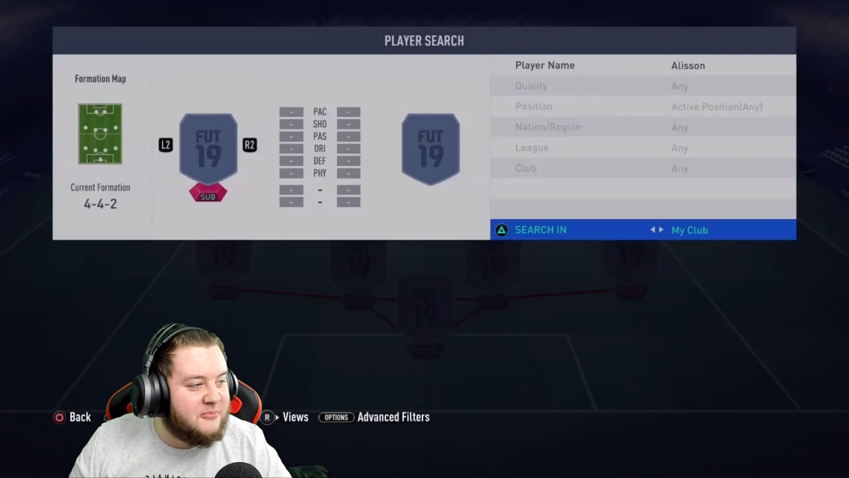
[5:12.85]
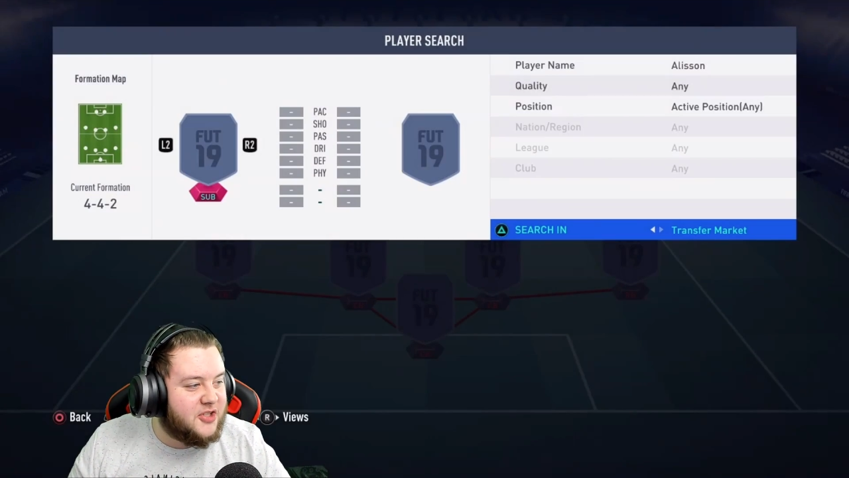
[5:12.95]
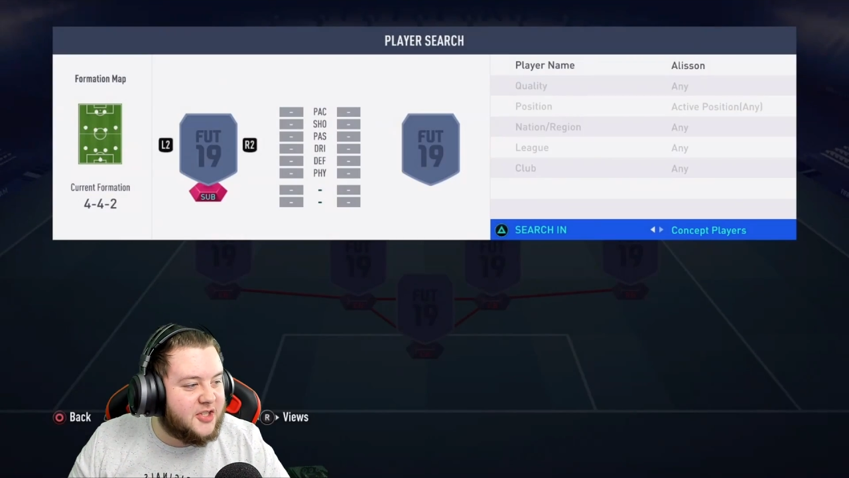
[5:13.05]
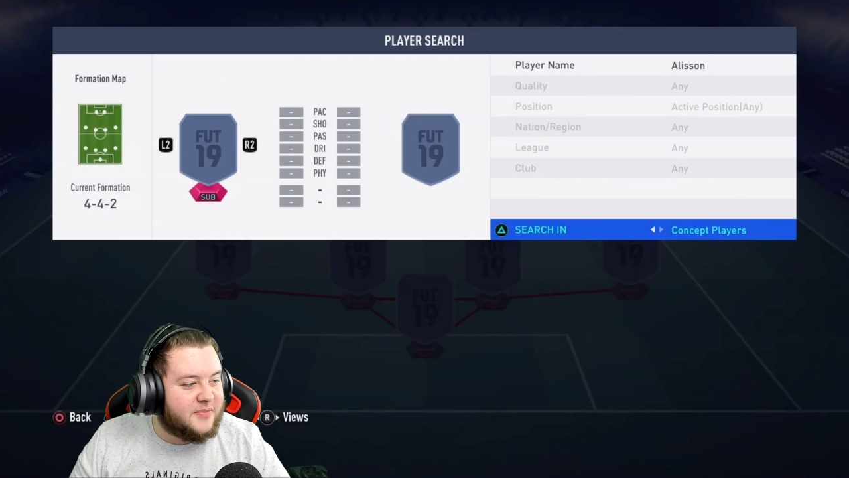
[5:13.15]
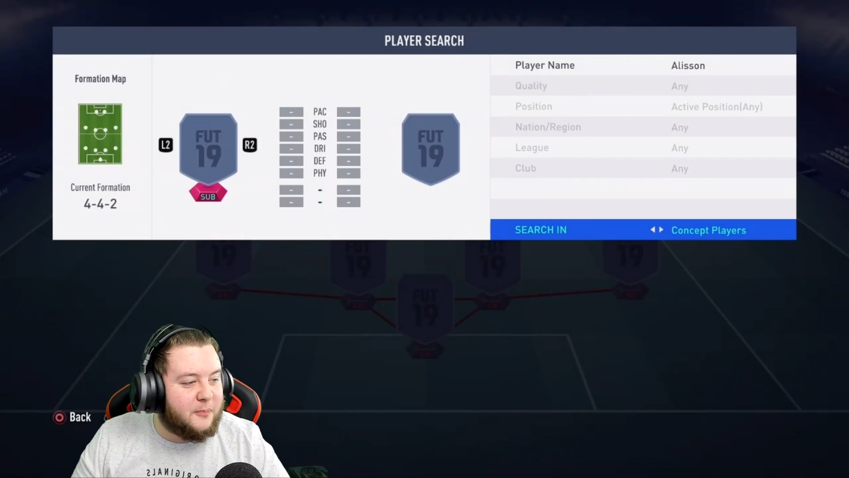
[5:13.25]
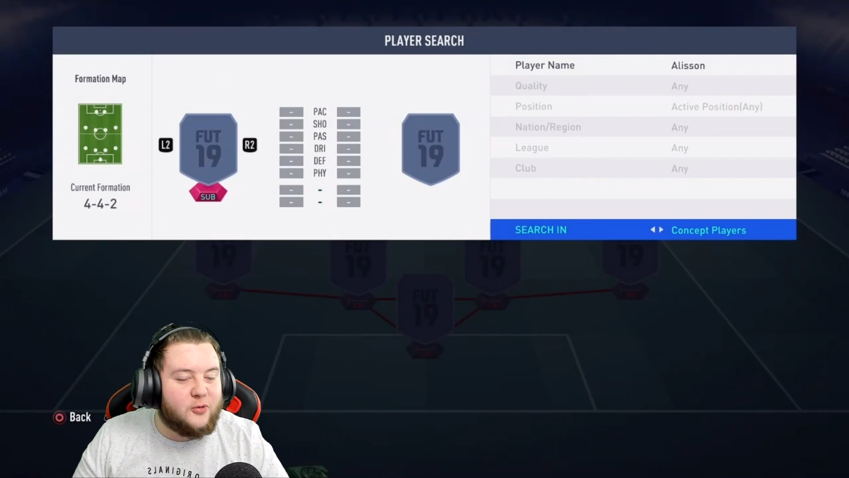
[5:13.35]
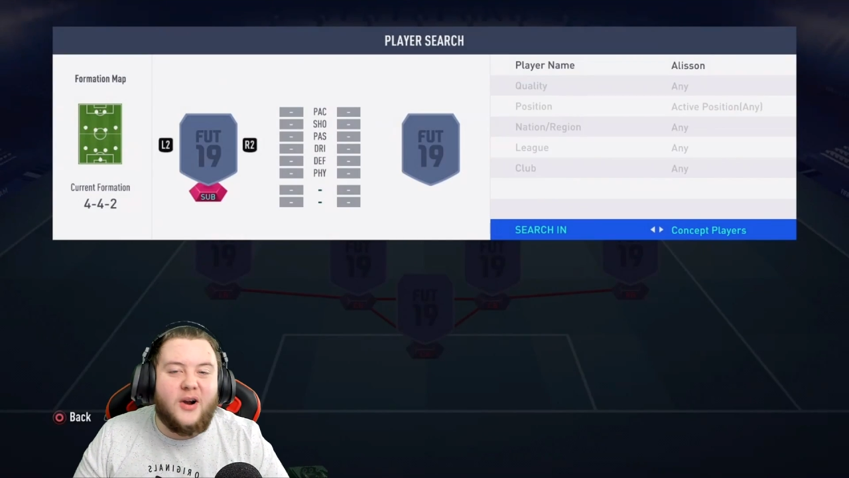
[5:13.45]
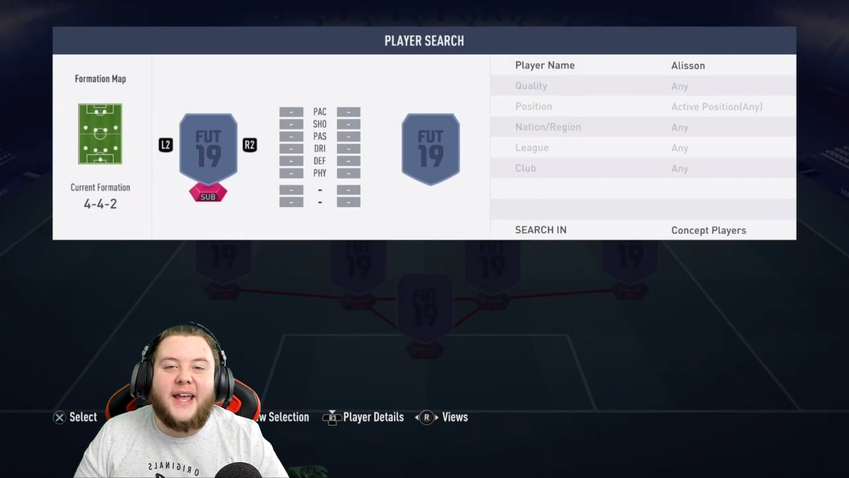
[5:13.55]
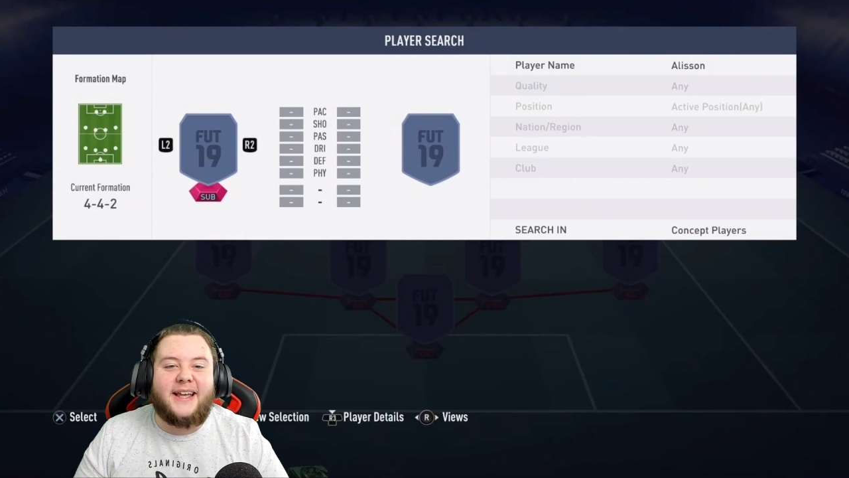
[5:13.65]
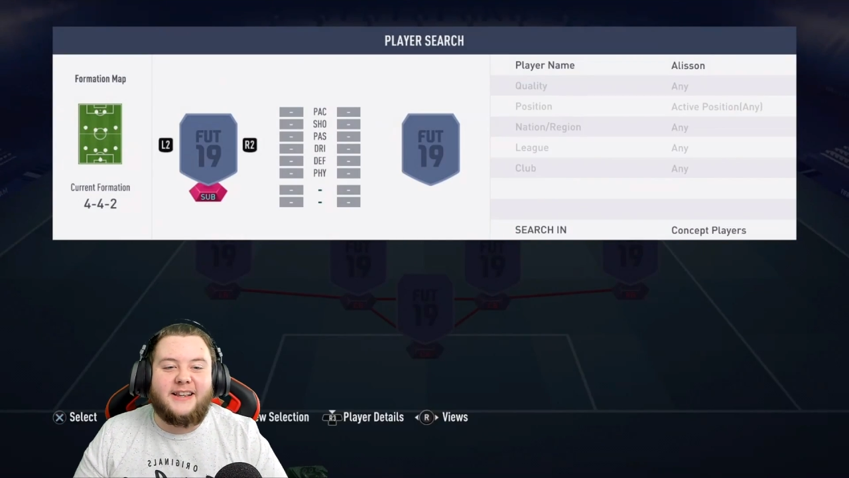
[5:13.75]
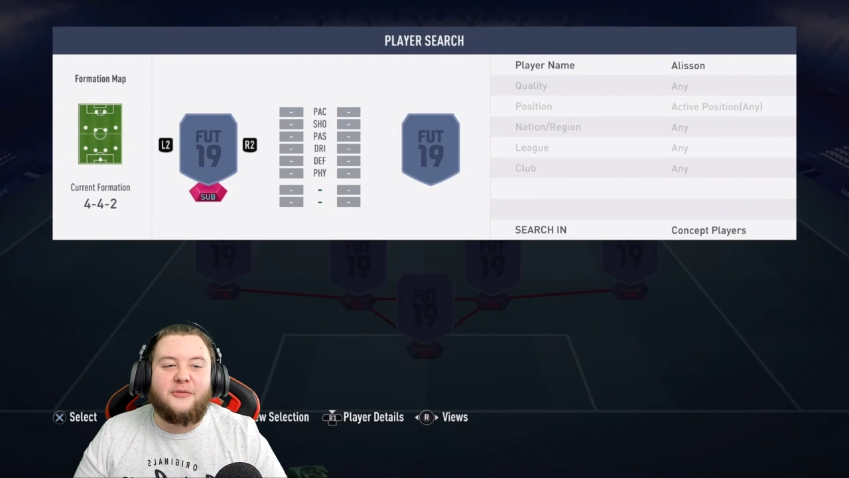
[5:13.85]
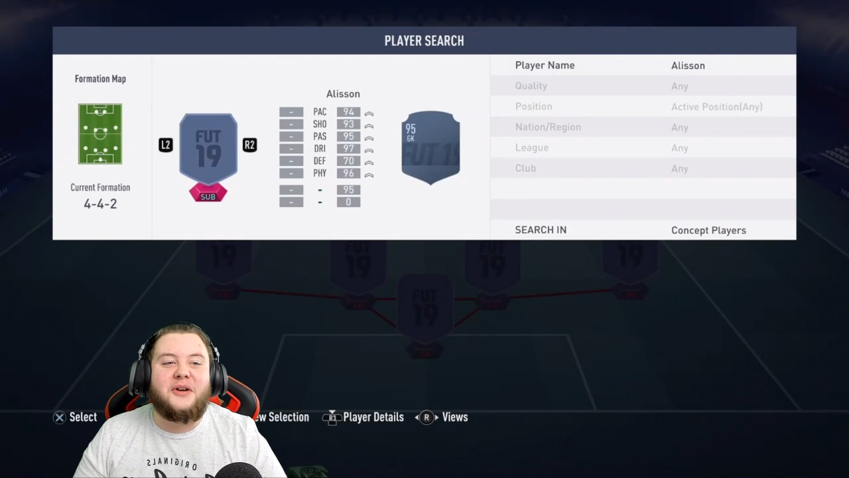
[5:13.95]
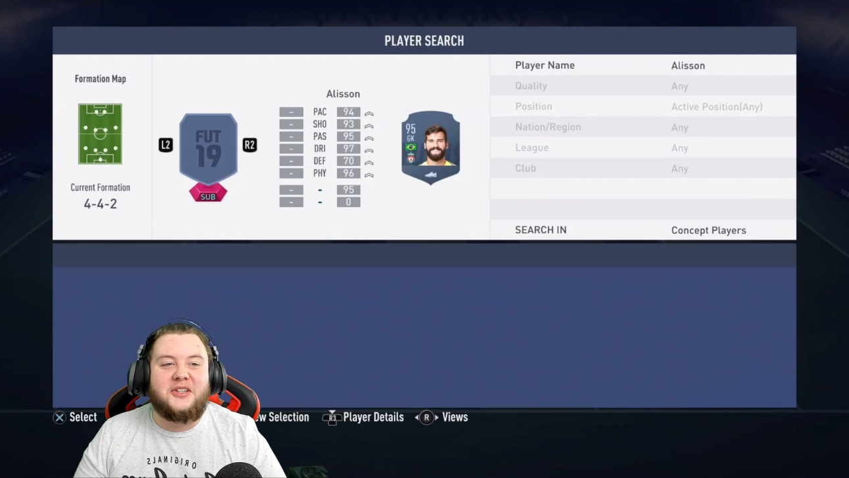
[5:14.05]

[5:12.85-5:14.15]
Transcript: just praying that we